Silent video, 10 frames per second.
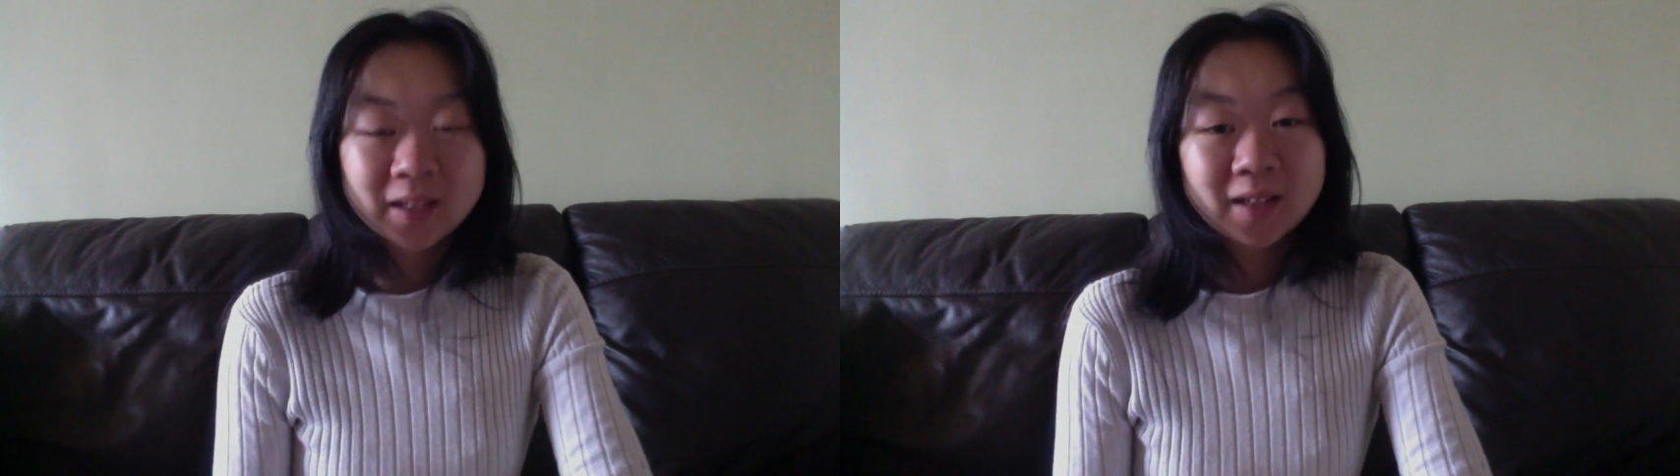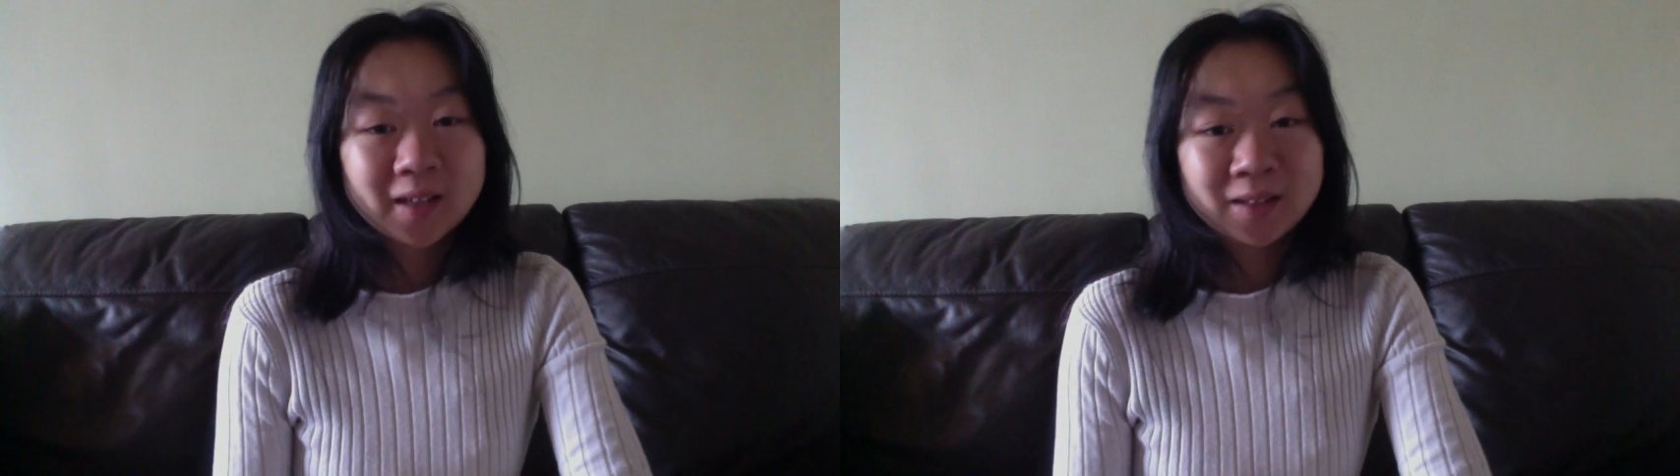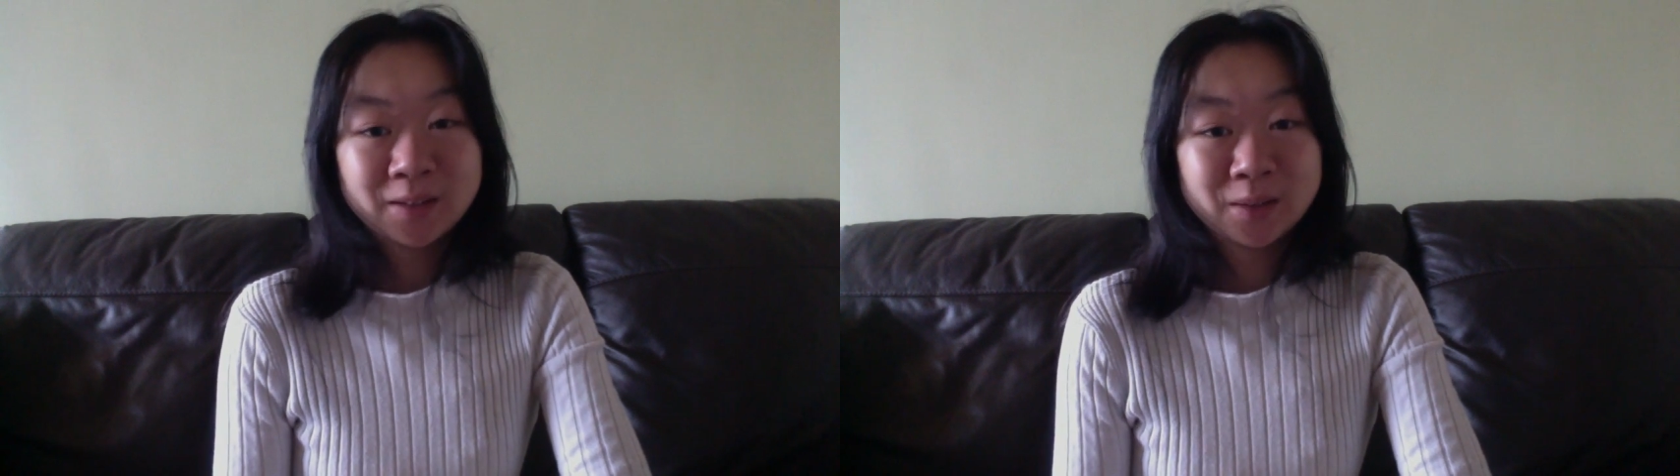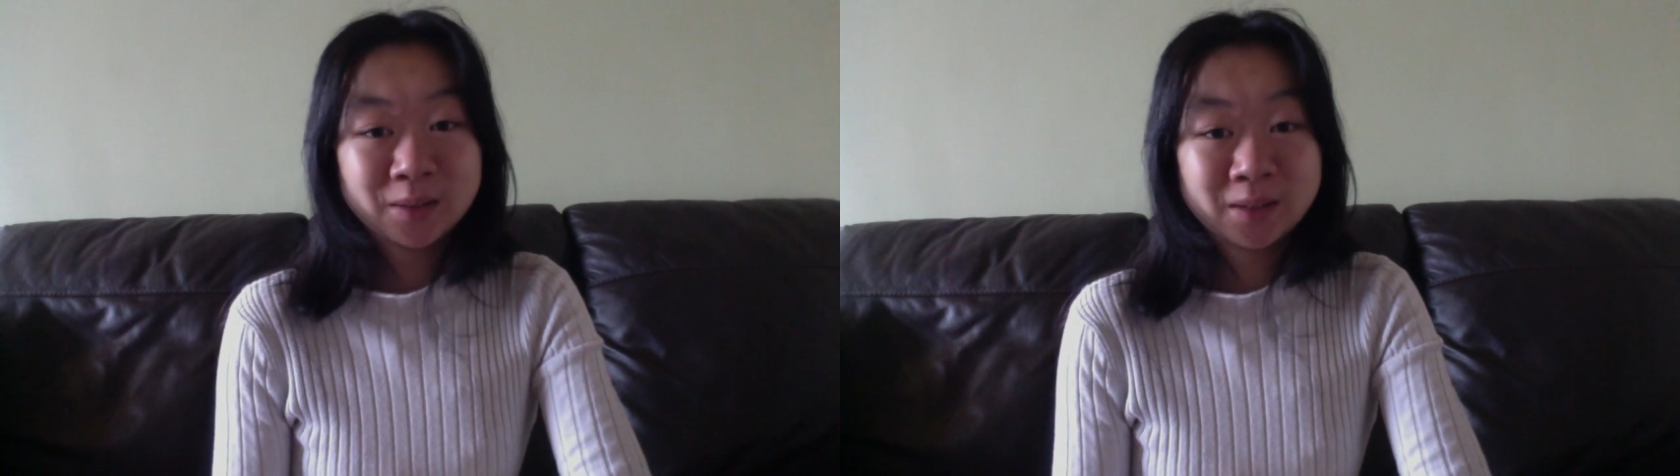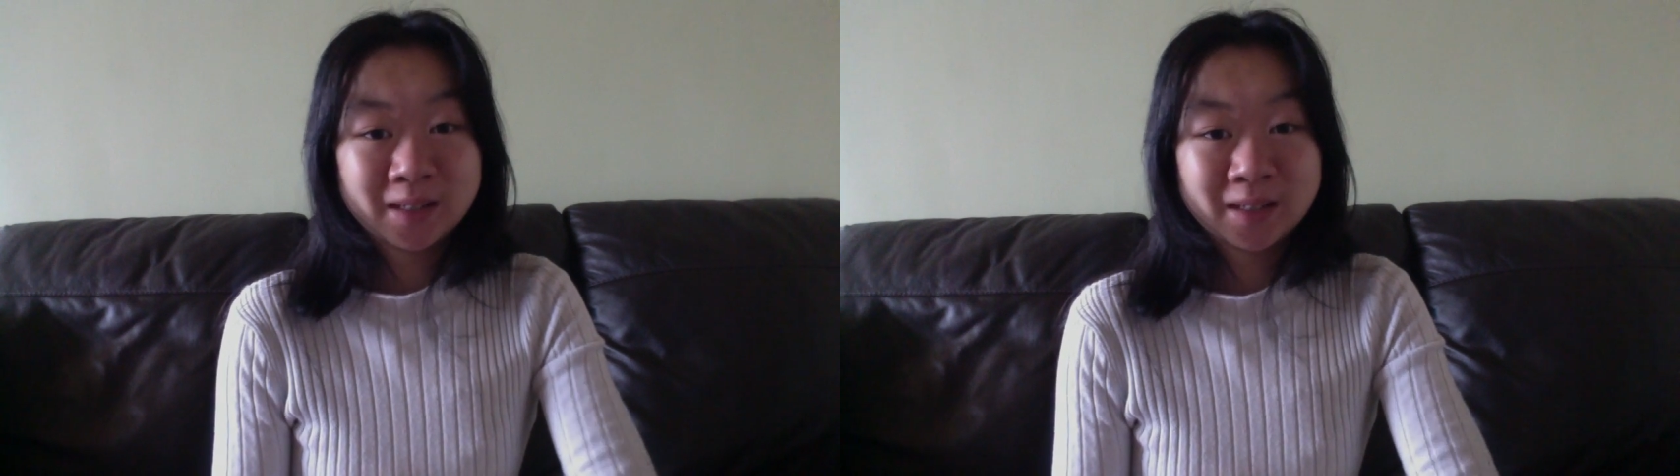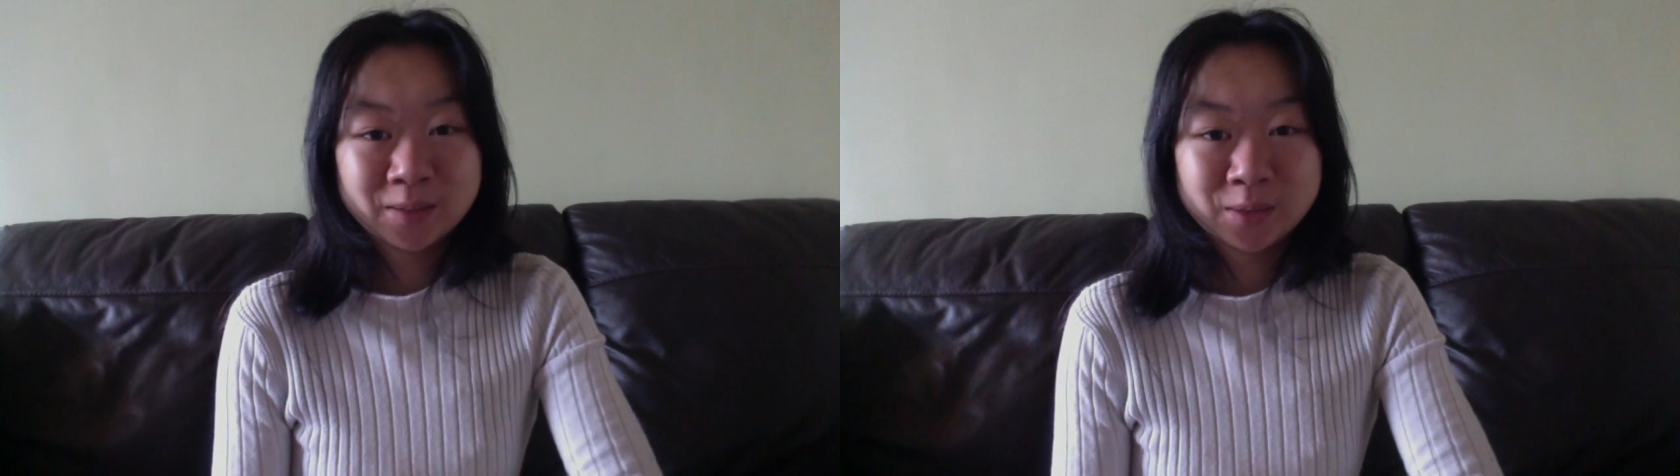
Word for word: can learn how